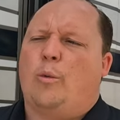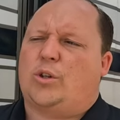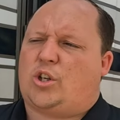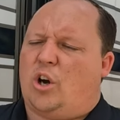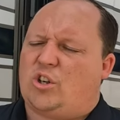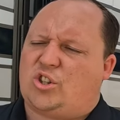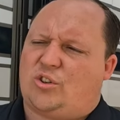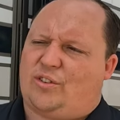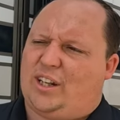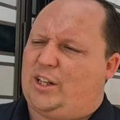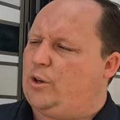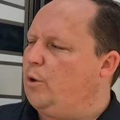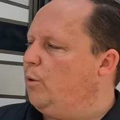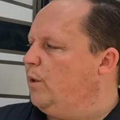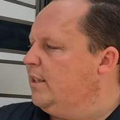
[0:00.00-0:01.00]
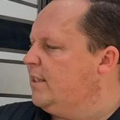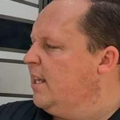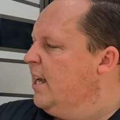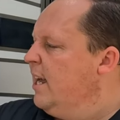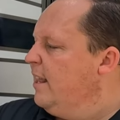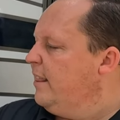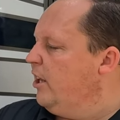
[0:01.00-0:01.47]
What's also really cool
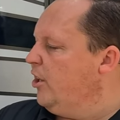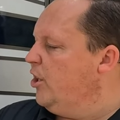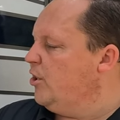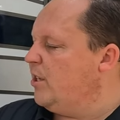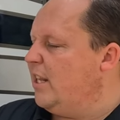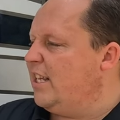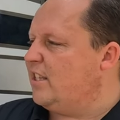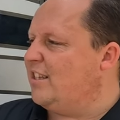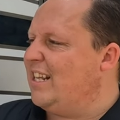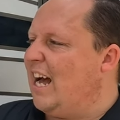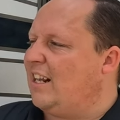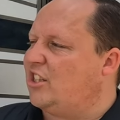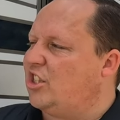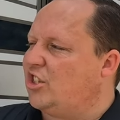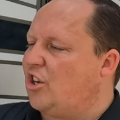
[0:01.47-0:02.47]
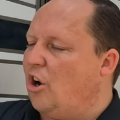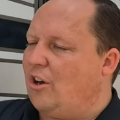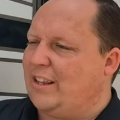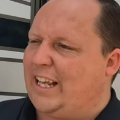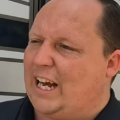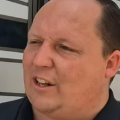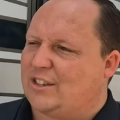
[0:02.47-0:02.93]
is they're using this not just
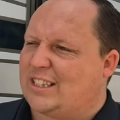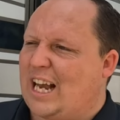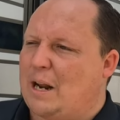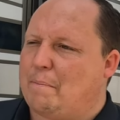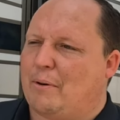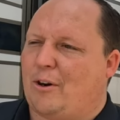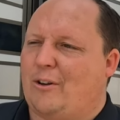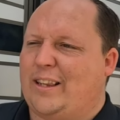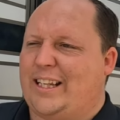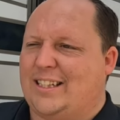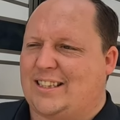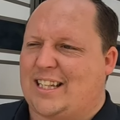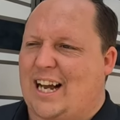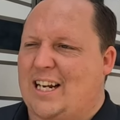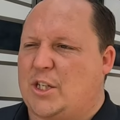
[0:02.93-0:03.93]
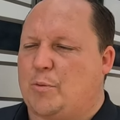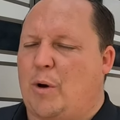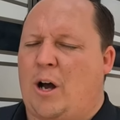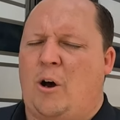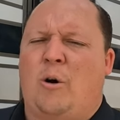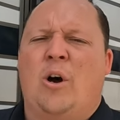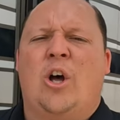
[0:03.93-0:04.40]
on the outside, but on the inside as
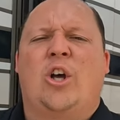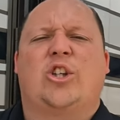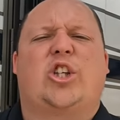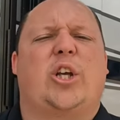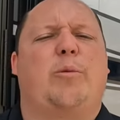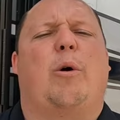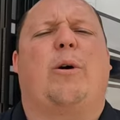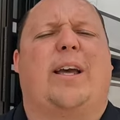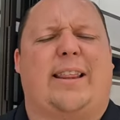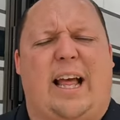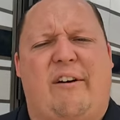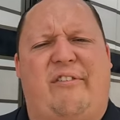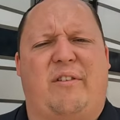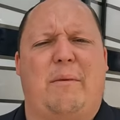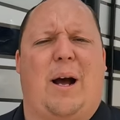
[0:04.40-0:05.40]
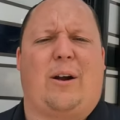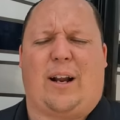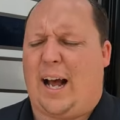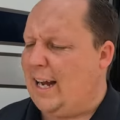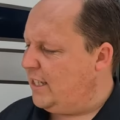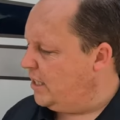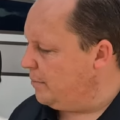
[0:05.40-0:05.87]
well, so you won't get that
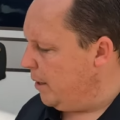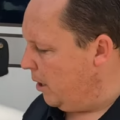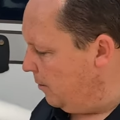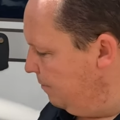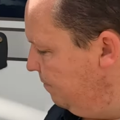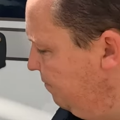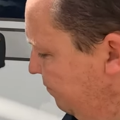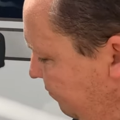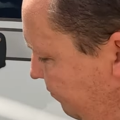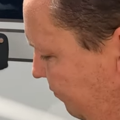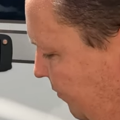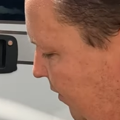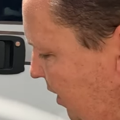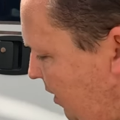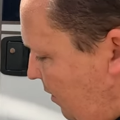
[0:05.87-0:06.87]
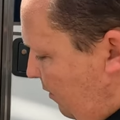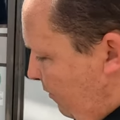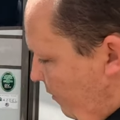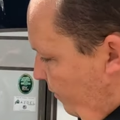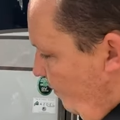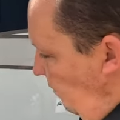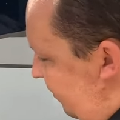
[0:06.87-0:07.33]
formaldehyde smell.
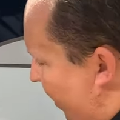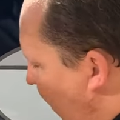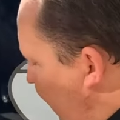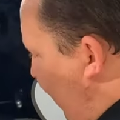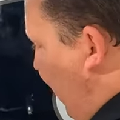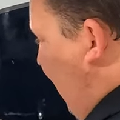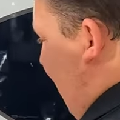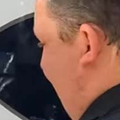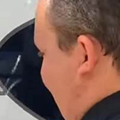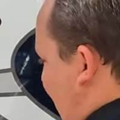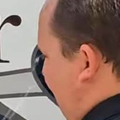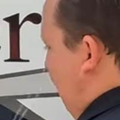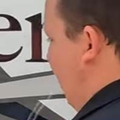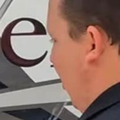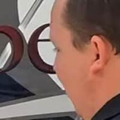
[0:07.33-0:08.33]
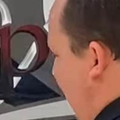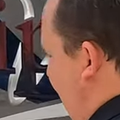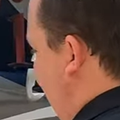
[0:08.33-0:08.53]
Very nice. Coming on